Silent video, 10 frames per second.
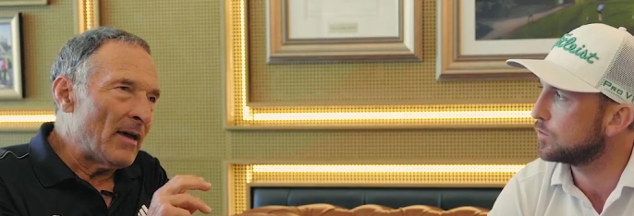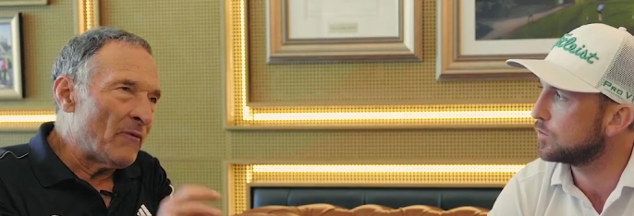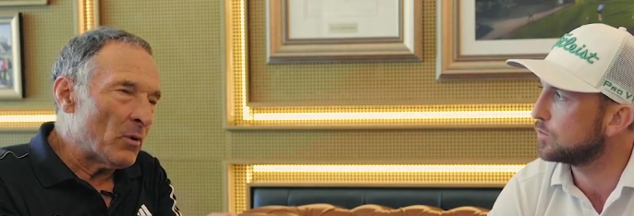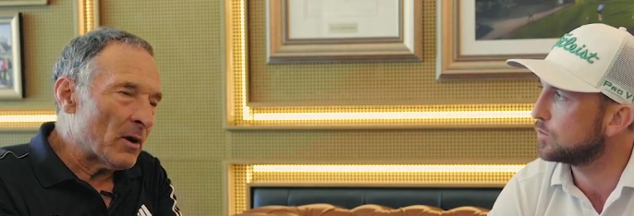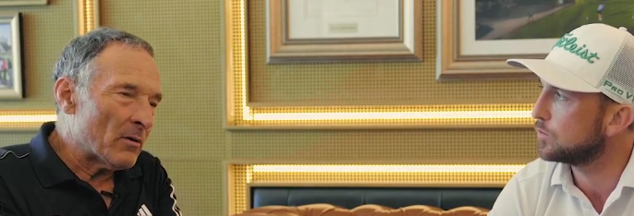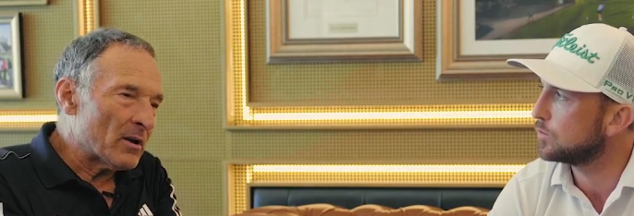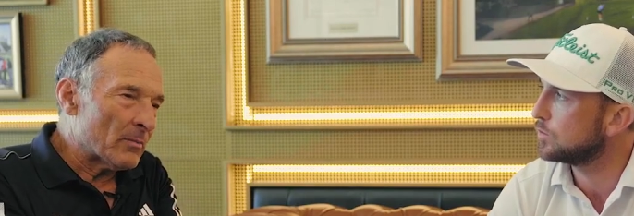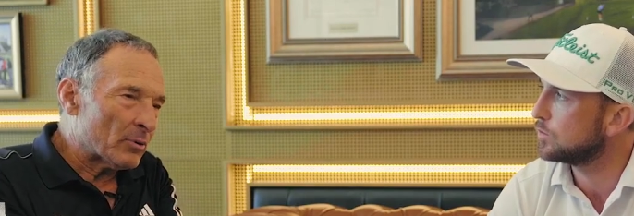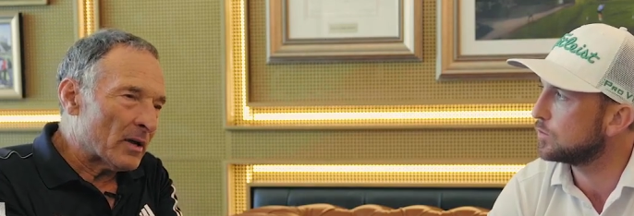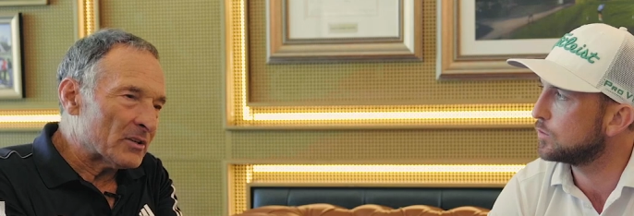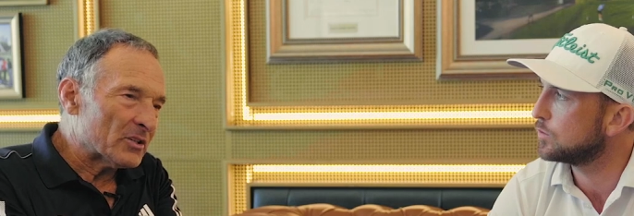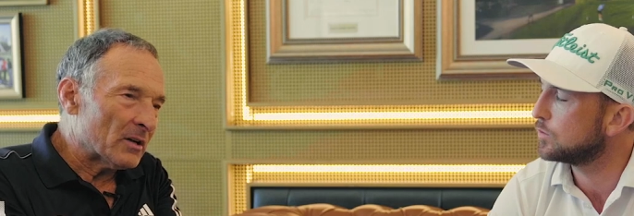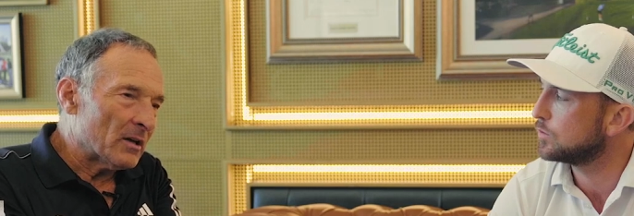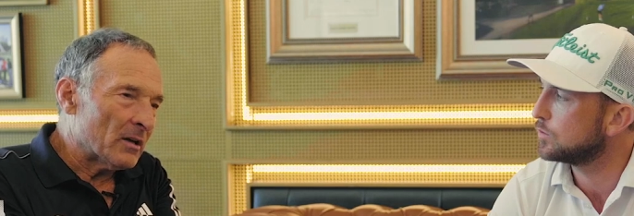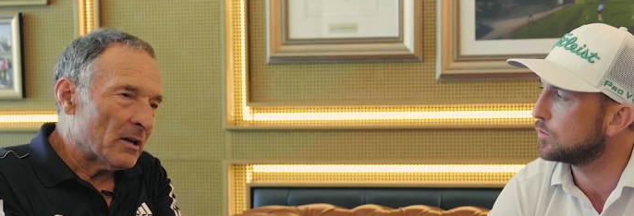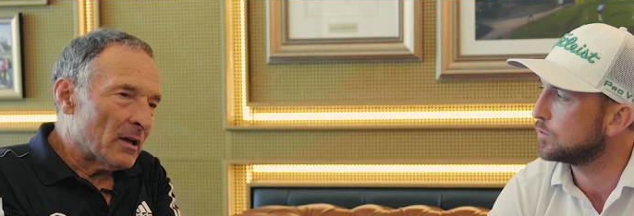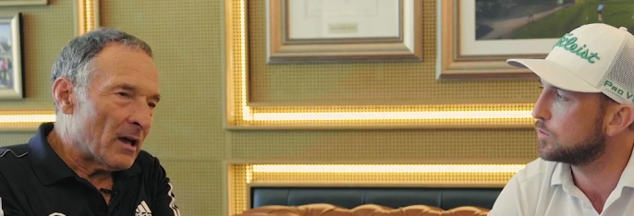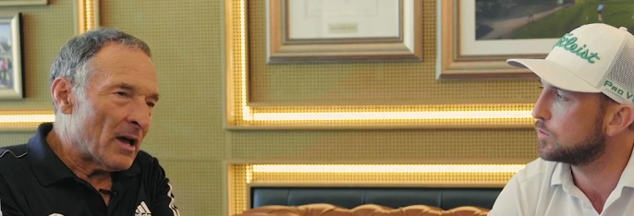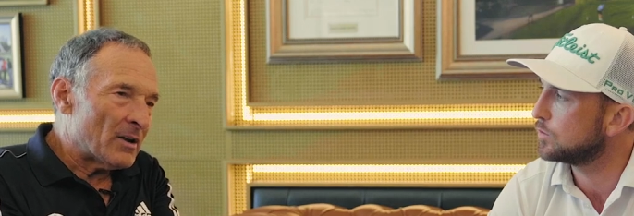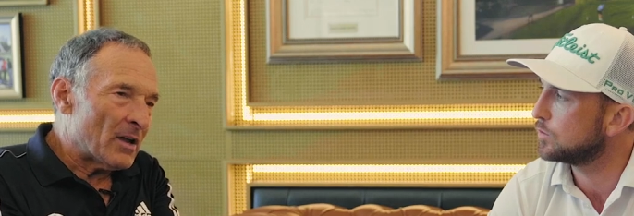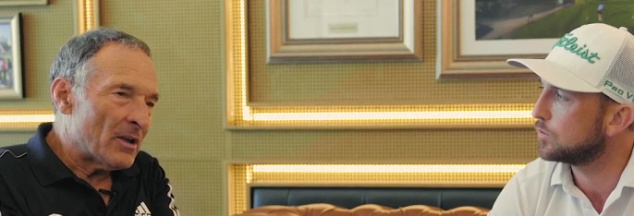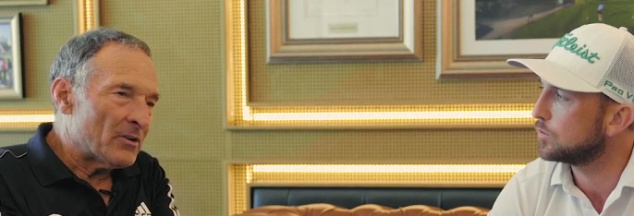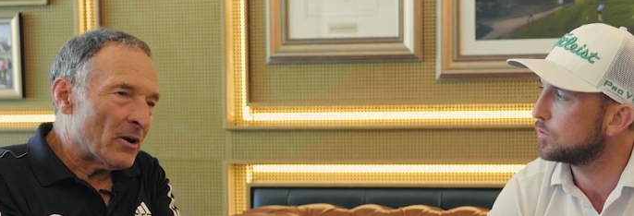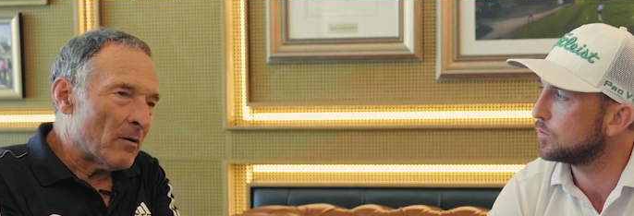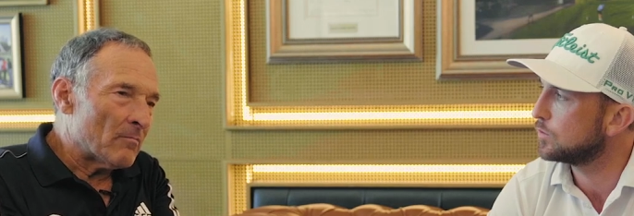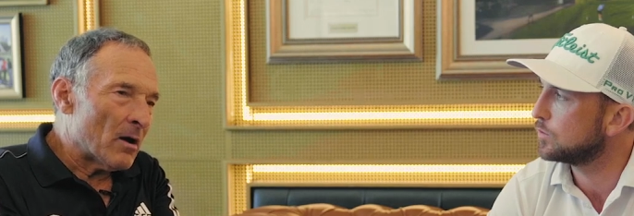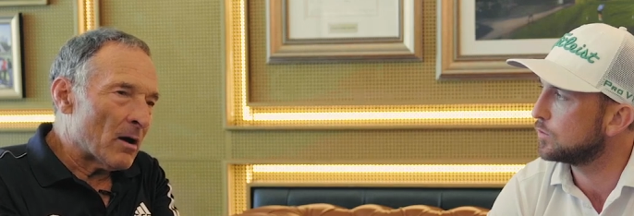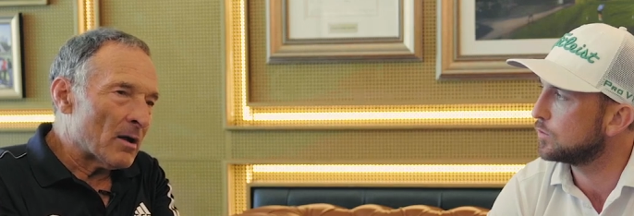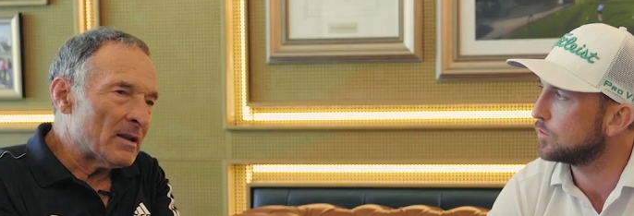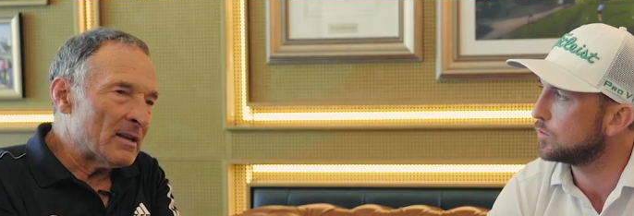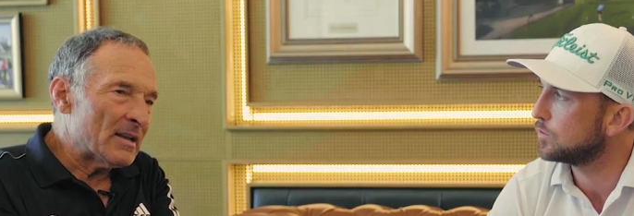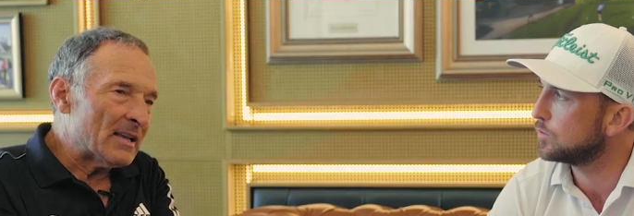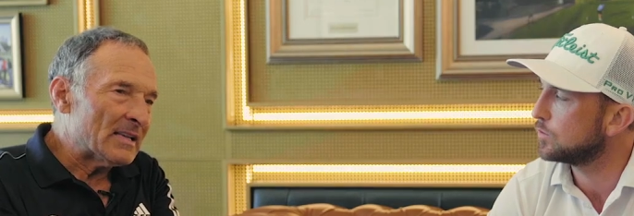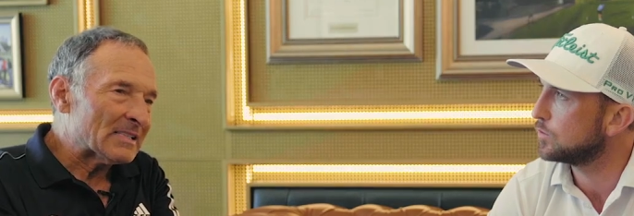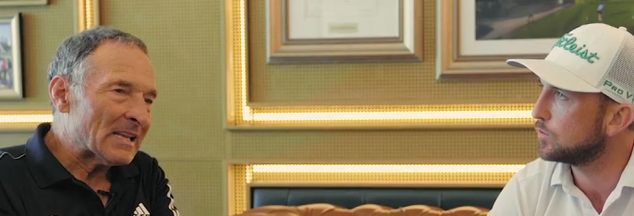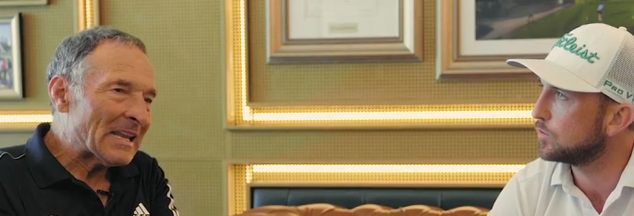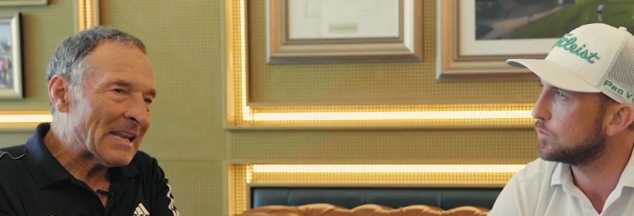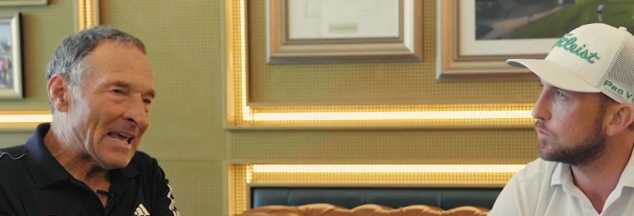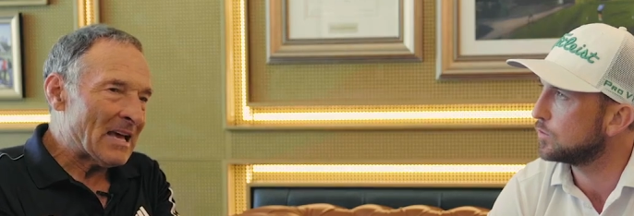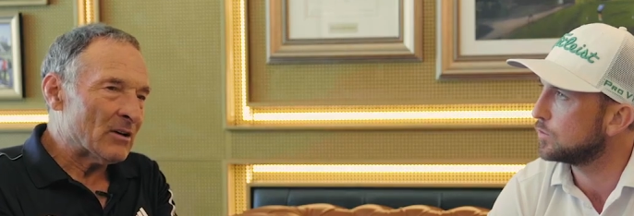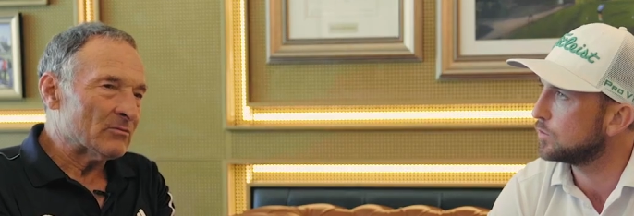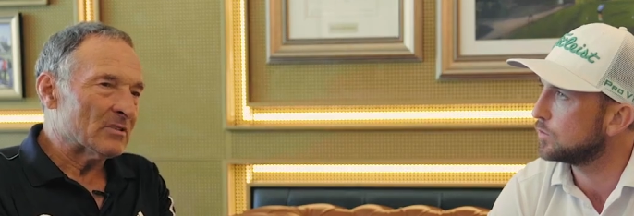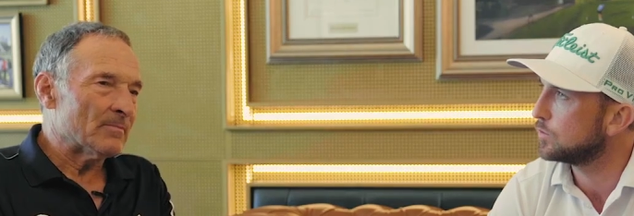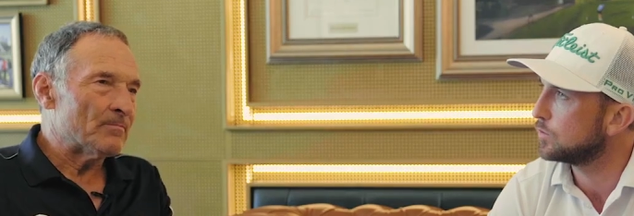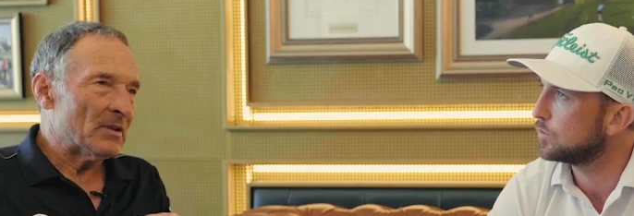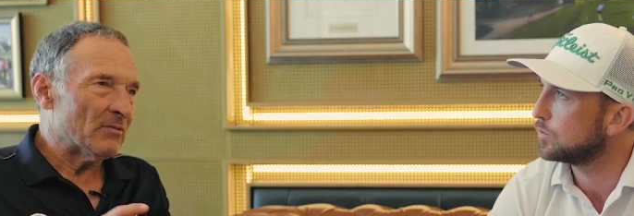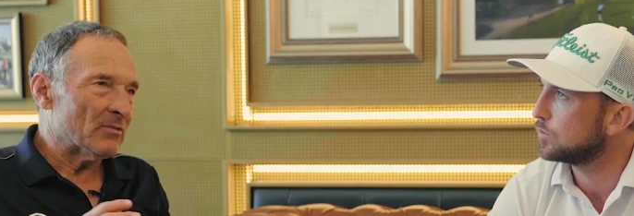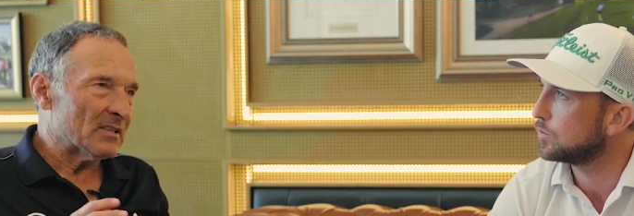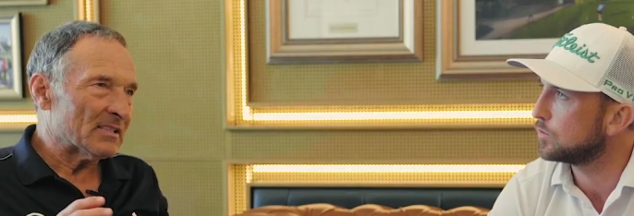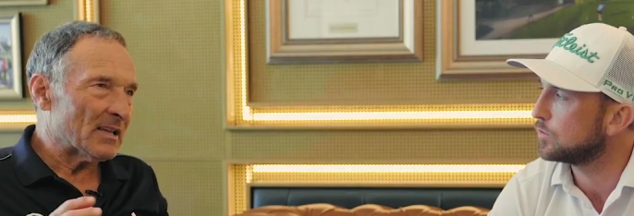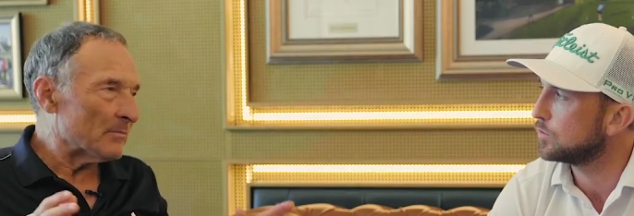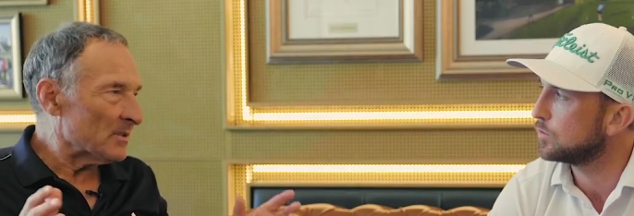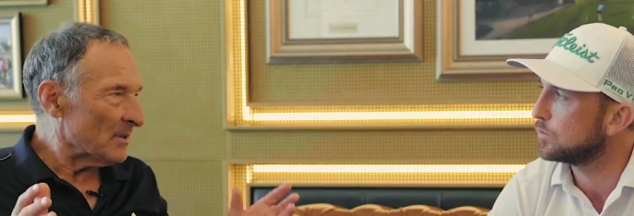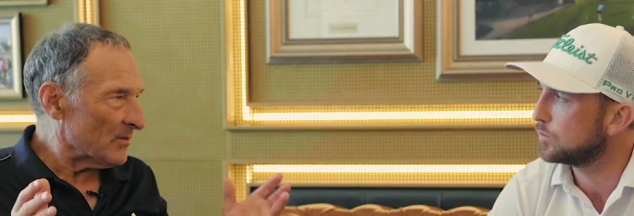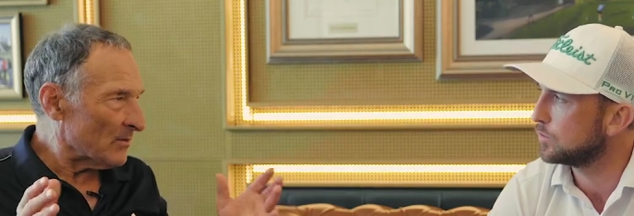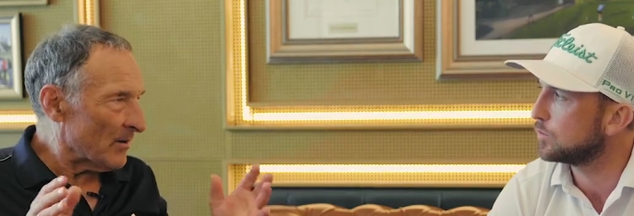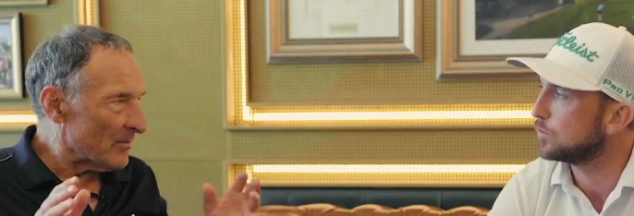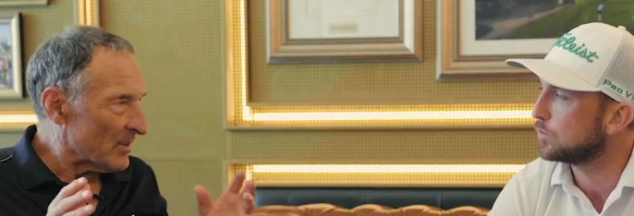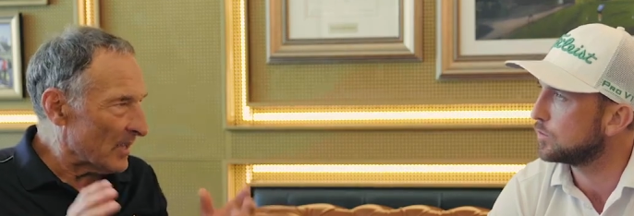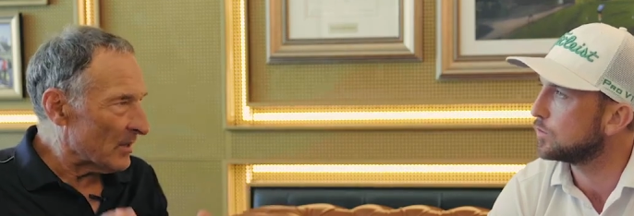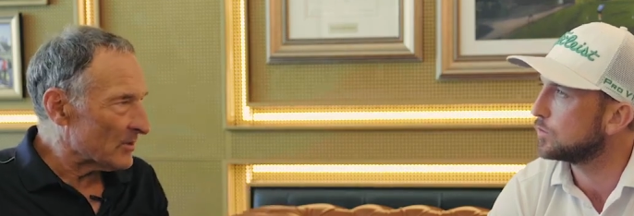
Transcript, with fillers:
Speaker 1: if we're under pressure and, and our mind is allowed to be receptive to everything